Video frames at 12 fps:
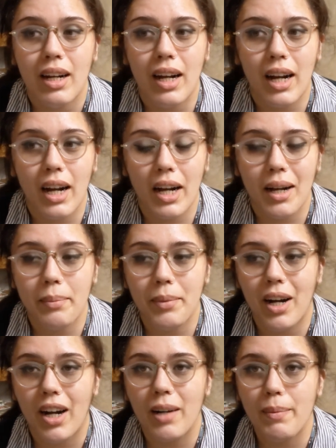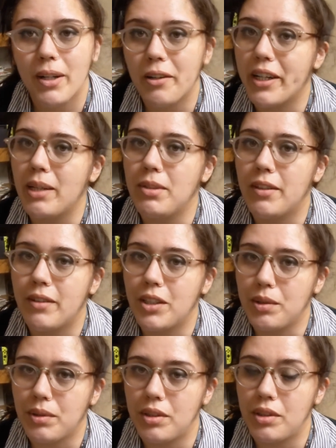All programs are
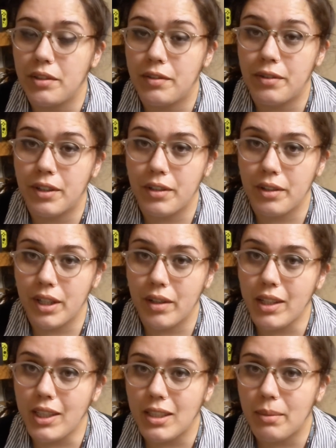virtual until further notice,